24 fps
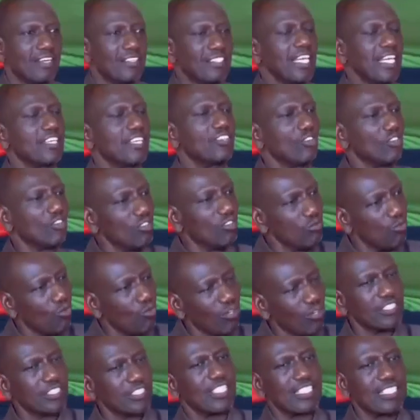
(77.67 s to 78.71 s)
They don't
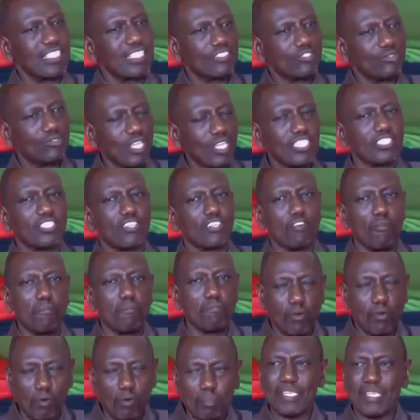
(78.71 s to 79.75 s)
want the destruction
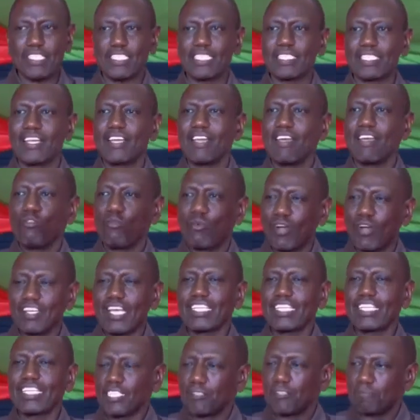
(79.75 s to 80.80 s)
of property,
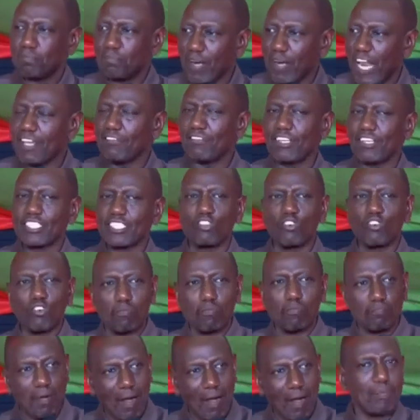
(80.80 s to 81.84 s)
whether it is private
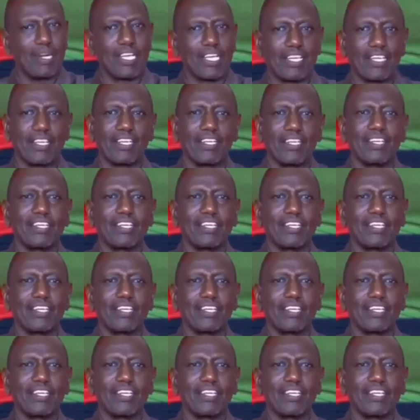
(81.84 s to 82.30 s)
or public.